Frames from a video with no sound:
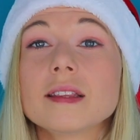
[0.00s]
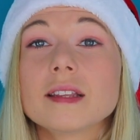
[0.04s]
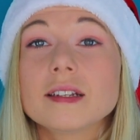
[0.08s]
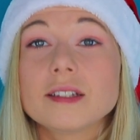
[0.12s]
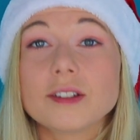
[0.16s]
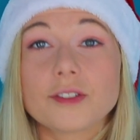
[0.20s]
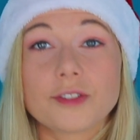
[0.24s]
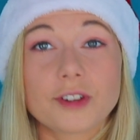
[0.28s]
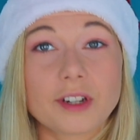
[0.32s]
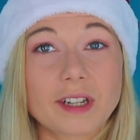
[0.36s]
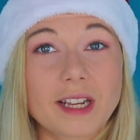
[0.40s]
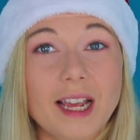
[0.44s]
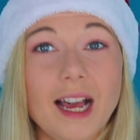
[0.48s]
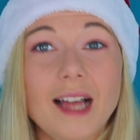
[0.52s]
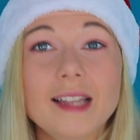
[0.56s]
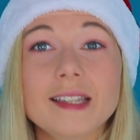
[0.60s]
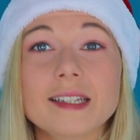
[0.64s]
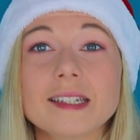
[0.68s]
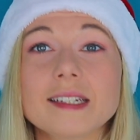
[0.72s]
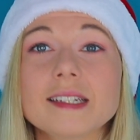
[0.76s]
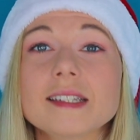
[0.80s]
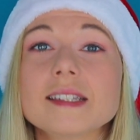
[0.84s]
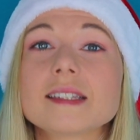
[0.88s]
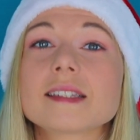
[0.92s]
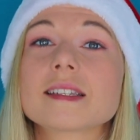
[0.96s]
The different
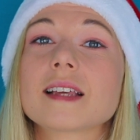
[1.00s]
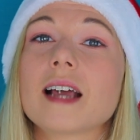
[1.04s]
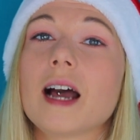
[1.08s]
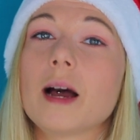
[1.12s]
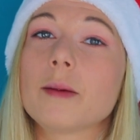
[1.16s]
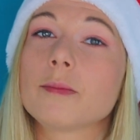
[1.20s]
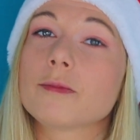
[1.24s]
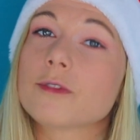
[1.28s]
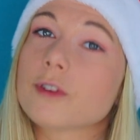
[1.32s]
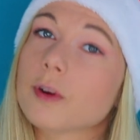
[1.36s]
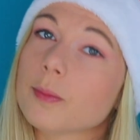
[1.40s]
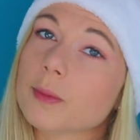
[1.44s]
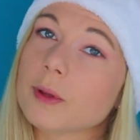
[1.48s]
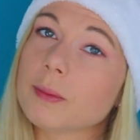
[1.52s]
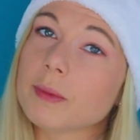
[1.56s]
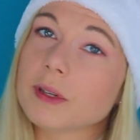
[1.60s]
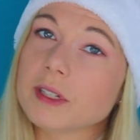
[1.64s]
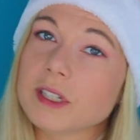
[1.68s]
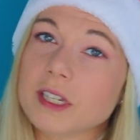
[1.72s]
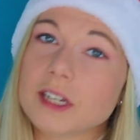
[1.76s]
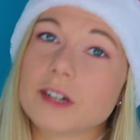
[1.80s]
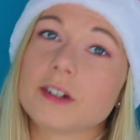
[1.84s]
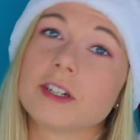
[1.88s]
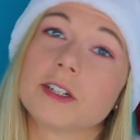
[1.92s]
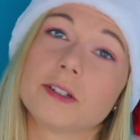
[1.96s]
colors come from the
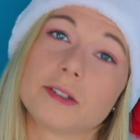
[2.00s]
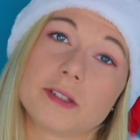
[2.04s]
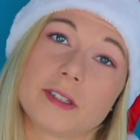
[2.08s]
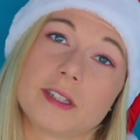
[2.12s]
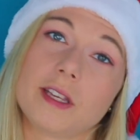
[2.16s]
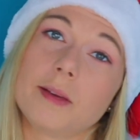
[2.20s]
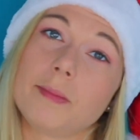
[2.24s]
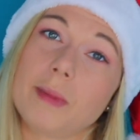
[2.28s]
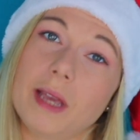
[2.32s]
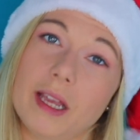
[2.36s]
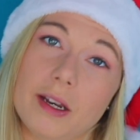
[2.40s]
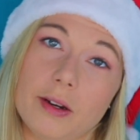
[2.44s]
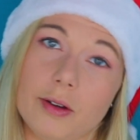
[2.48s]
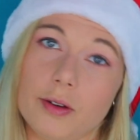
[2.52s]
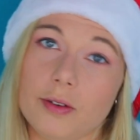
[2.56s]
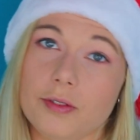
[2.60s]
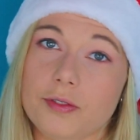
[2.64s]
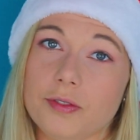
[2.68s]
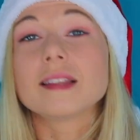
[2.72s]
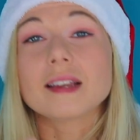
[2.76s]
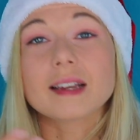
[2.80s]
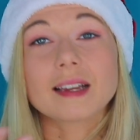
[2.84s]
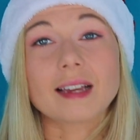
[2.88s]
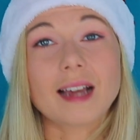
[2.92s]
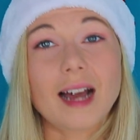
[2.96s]
materials they're made of.
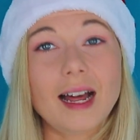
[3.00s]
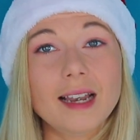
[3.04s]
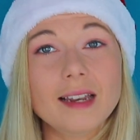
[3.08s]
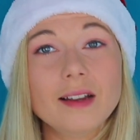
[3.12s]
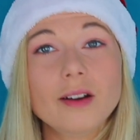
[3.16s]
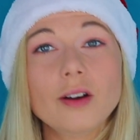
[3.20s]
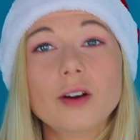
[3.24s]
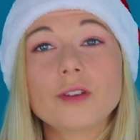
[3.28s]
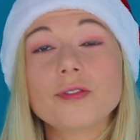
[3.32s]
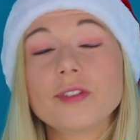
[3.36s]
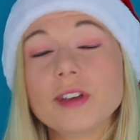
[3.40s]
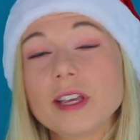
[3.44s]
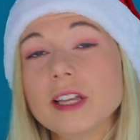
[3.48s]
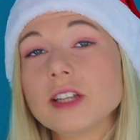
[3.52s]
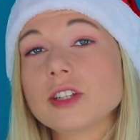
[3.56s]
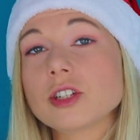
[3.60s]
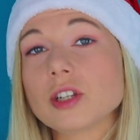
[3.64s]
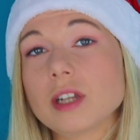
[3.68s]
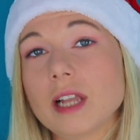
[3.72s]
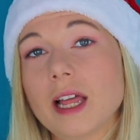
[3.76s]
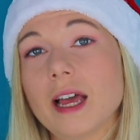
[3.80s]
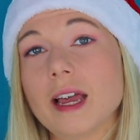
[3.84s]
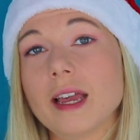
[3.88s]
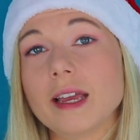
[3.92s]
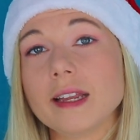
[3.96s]
The color of each
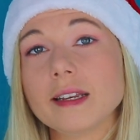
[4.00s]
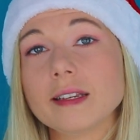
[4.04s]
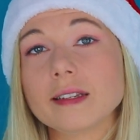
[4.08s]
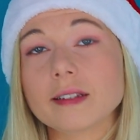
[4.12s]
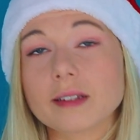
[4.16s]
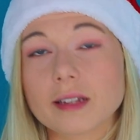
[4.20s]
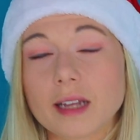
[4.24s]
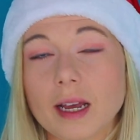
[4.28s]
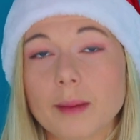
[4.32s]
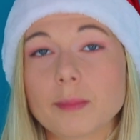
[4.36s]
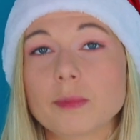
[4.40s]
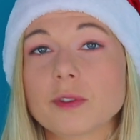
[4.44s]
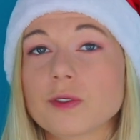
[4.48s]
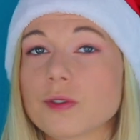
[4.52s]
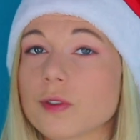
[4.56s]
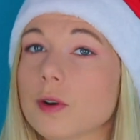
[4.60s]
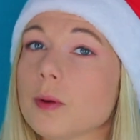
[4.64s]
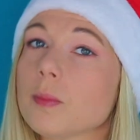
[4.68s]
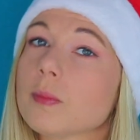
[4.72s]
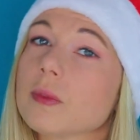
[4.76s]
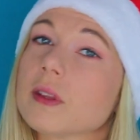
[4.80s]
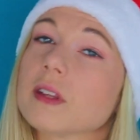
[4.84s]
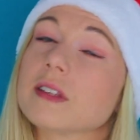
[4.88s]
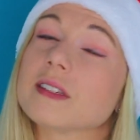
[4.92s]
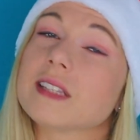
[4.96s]
light comes
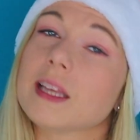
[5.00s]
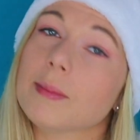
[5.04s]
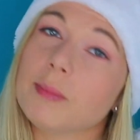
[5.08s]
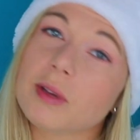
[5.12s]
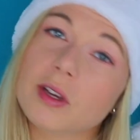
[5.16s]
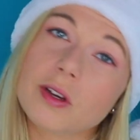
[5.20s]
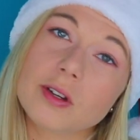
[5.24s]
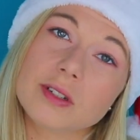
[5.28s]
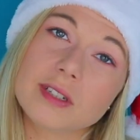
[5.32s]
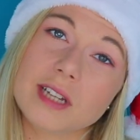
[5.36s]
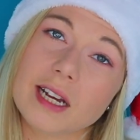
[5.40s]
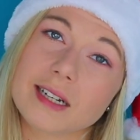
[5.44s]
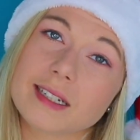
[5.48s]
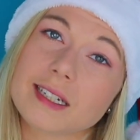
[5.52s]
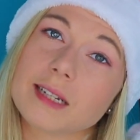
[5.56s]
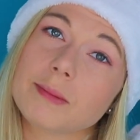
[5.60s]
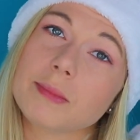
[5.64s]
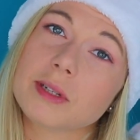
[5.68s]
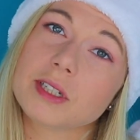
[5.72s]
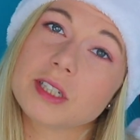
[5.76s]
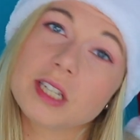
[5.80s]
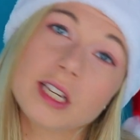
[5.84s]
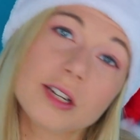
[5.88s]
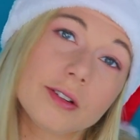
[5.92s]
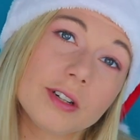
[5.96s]
from the semiconducting
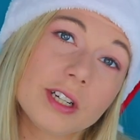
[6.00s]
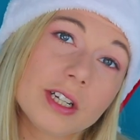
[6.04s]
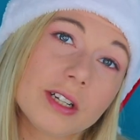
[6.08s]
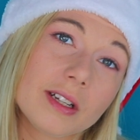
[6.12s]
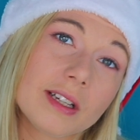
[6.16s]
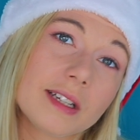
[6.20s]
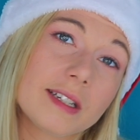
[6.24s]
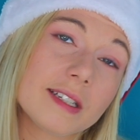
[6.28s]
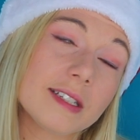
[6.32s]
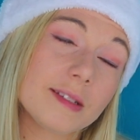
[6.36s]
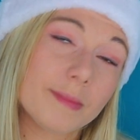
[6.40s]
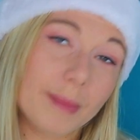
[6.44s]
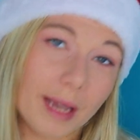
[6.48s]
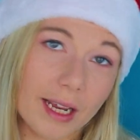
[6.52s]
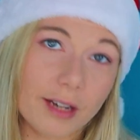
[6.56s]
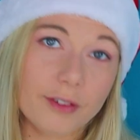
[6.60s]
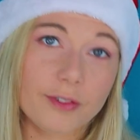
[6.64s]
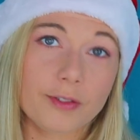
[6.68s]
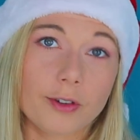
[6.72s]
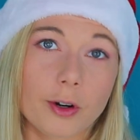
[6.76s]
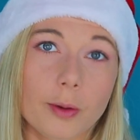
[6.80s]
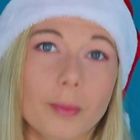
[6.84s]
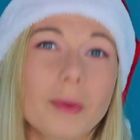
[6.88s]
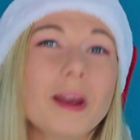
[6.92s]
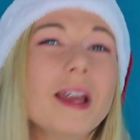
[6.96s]
material it is made
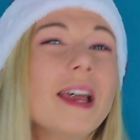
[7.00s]
from,